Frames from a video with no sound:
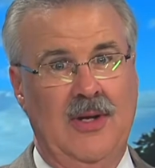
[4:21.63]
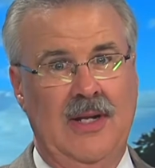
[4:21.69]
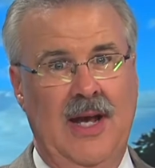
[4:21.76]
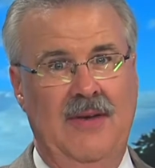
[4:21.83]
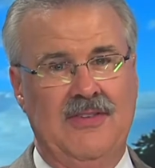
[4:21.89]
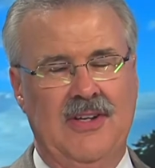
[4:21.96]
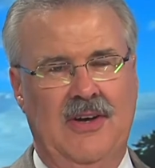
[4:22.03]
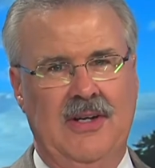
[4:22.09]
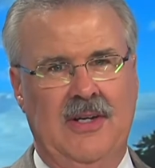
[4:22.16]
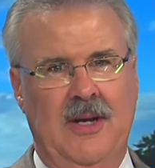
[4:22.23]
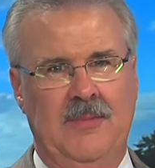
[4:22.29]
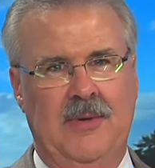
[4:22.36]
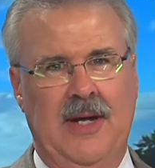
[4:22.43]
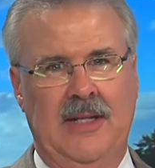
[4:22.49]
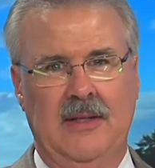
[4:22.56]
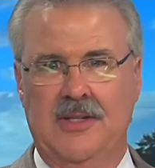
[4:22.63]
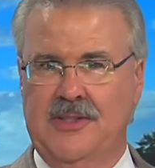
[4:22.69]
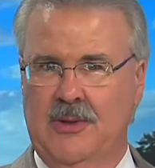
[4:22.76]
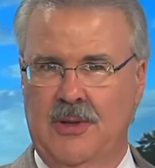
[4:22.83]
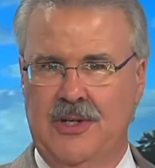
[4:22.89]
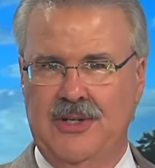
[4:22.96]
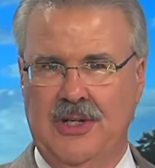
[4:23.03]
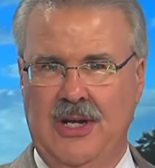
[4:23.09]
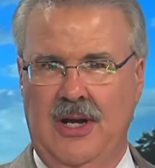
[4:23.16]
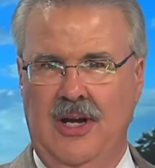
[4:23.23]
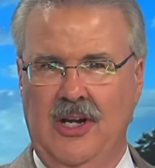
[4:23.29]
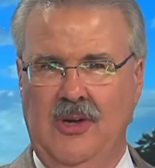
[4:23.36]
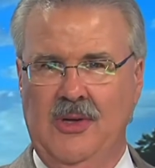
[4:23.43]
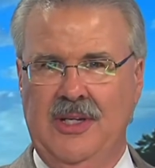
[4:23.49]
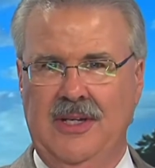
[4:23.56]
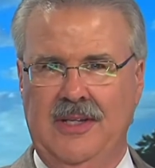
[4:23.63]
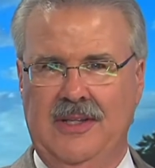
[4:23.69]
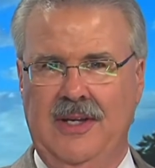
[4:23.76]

livestock update. Let's go to Chicago and get